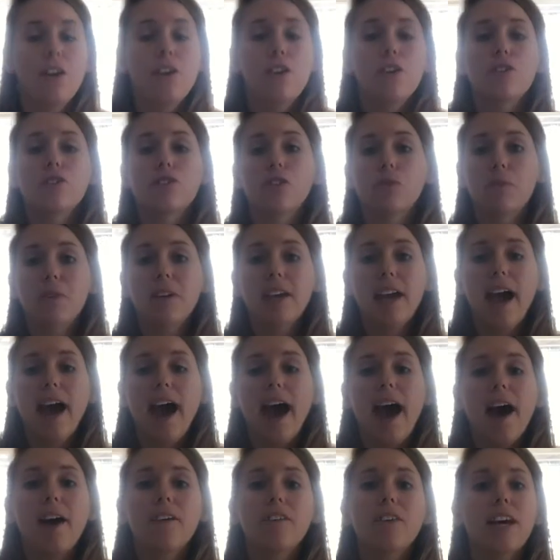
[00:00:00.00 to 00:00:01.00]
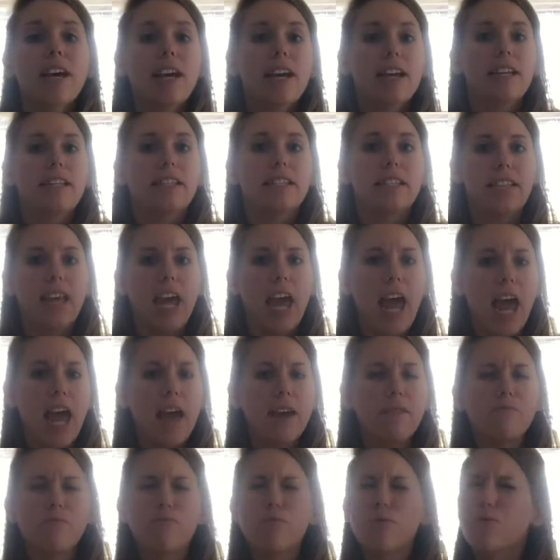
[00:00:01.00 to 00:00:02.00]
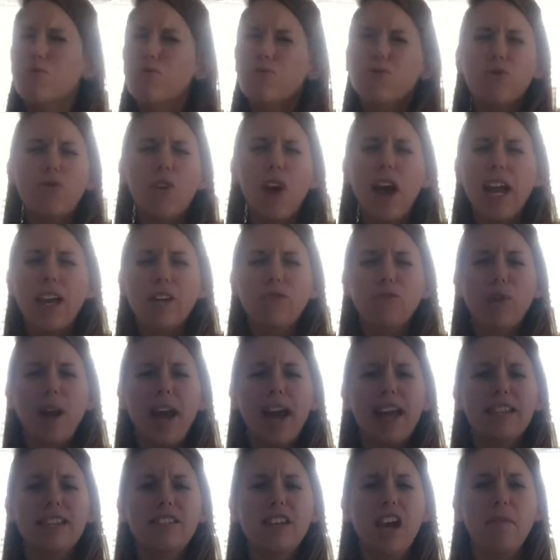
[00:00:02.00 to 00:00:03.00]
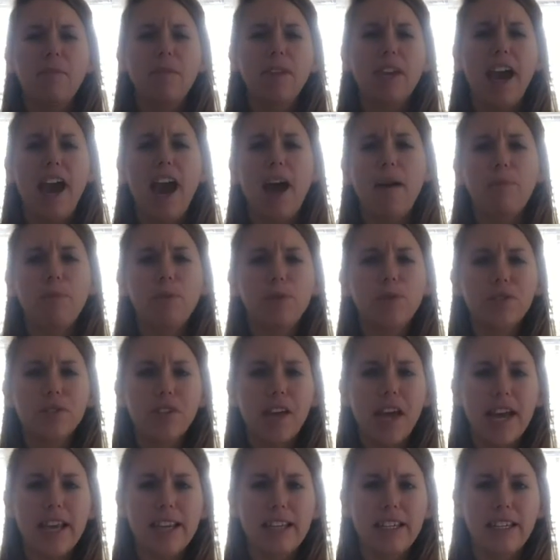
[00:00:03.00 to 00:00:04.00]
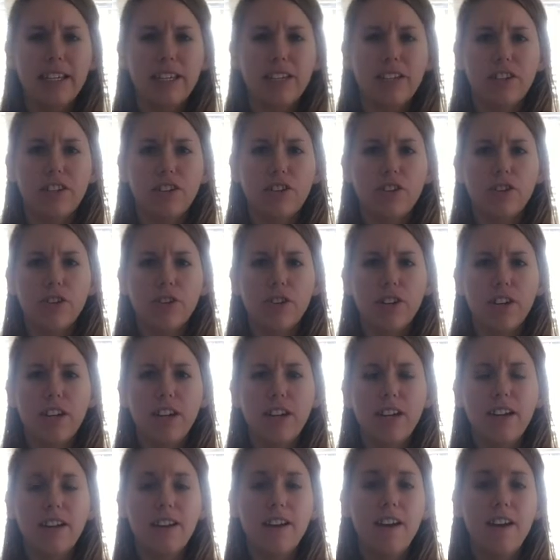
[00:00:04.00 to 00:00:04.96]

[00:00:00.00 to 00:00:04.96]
So we have 10 bright red yummy apples hanging in a tree,